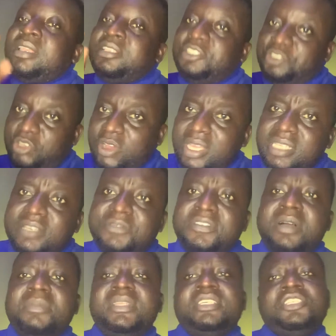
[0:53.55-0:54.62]
Join the
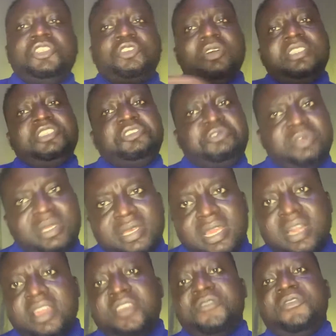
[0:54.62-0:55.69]
family, join the train
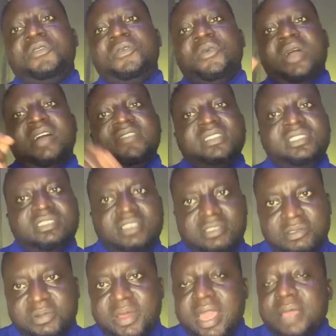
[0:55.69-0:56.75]
now if you haven't
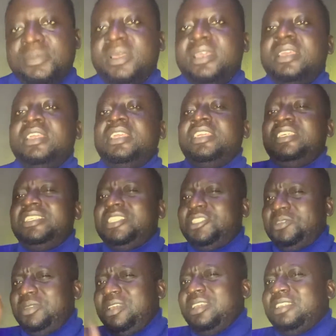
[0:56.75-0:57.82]
subscribed. In
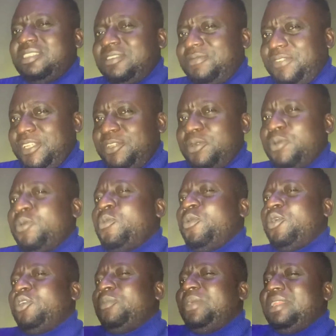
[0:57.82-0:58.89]
today's video, we're
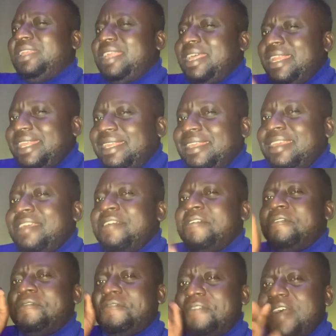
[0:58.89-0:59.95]
going to be learning
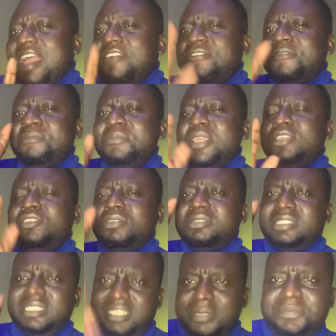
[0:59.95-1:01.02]
five major
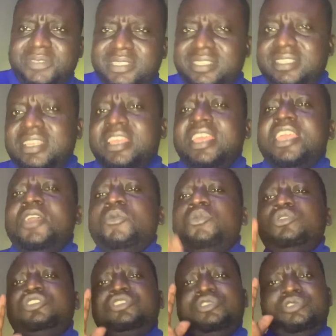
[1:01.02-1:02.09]
tips in
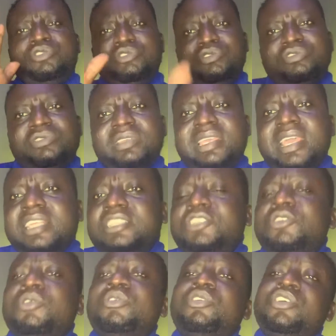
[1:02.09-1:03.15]
which you could use to get your